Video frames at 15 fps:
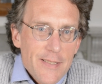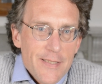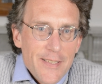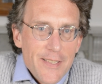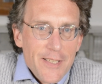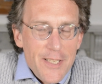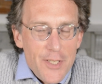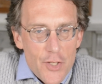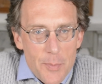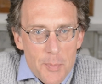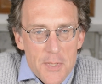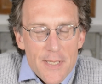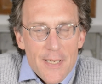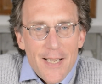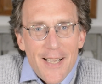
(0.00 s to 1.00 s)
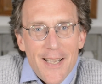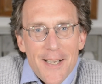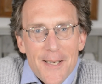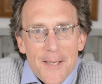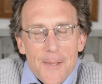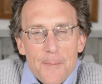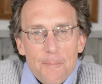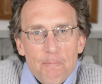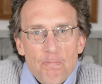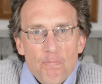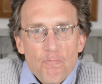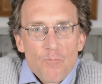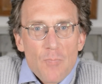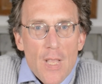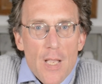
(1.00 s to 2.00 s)
in Egypt.
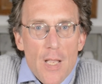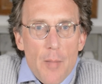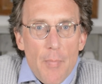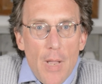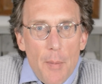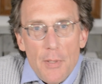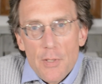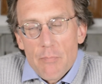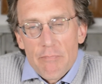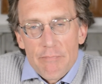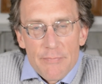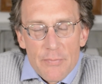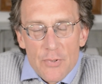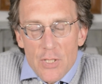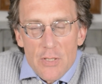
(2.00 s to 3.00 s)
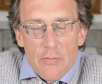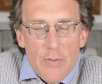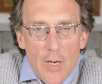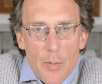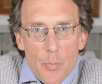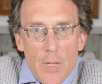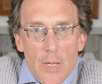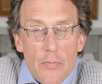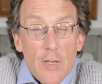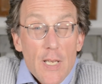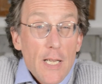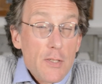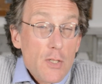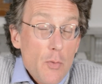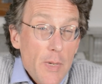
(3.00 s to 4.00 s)
Maybe just very briefly,
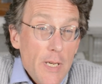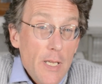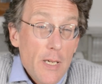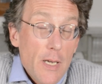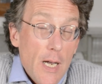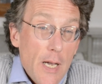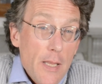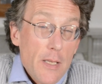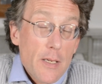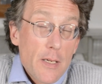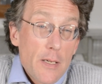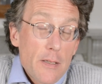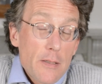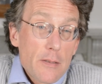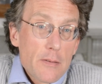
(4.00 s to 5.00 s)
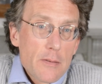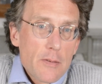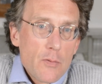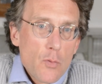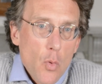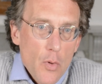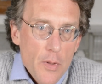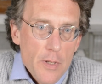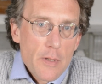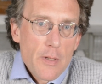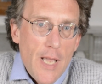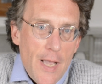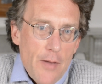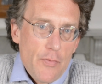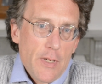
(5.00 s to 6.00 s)
like so many other northern
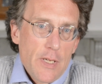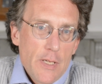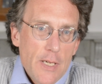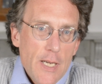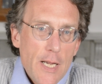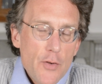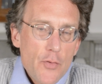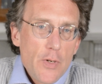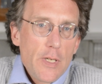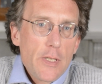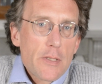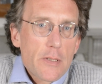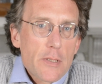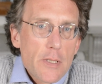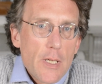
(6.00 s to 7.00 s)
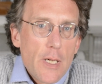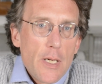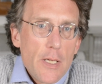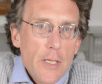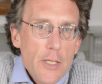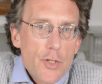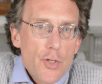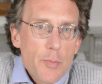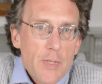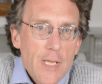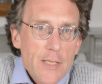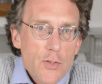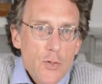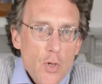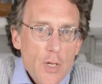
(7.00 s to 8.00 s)
African countries, Egypt
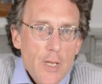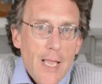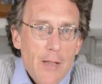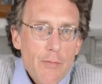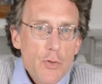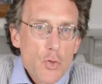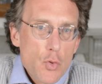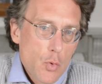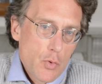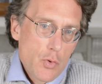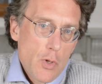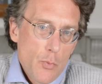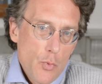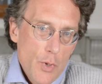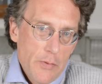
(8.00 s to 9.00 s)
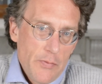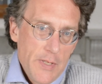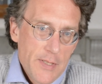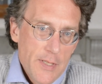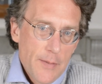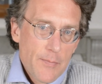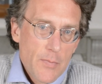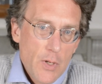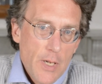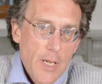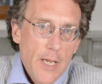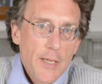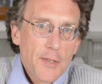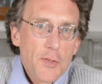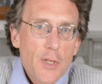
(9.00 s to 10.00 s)
does not have a short-term work visa.
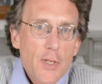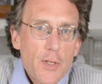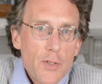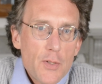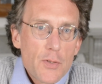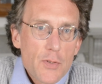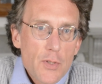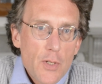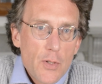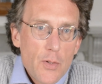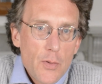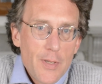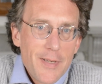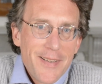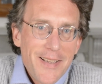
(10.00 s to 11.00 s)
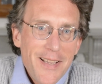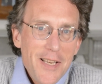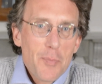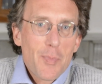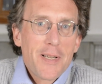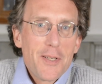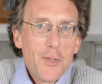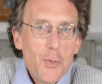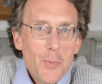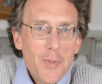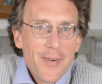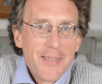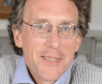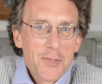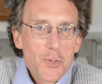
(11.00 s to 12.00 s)
Okay, so anybody who
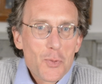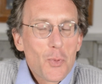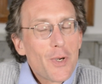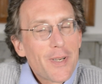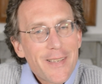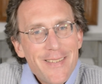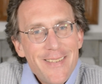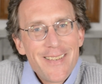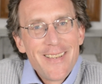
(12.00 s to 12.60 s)
wants to work in